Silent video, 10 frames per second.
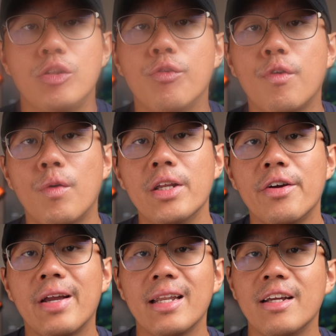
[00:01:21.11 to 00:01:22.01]
So for one,
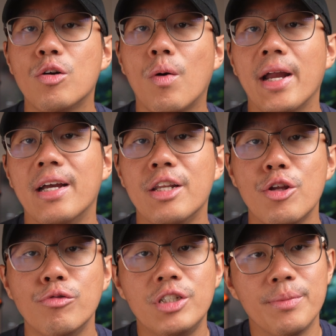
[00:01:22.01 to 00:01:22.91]
you're getting quite a
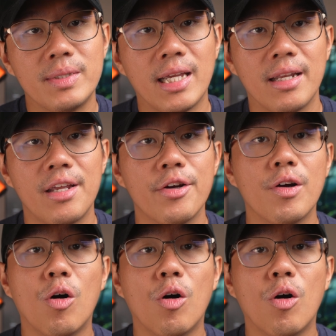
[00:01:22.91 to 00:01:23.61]
new chipset here,